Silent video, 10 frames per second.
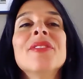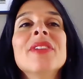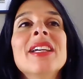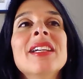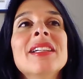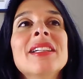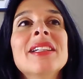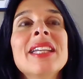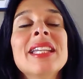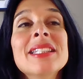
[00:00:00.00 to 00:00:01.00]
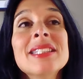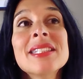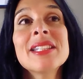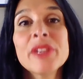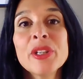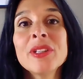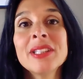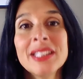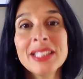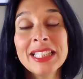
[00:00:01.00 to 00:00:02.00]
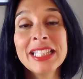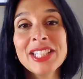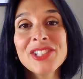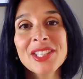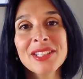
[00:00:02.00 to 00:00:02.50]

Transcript: And this is a recognition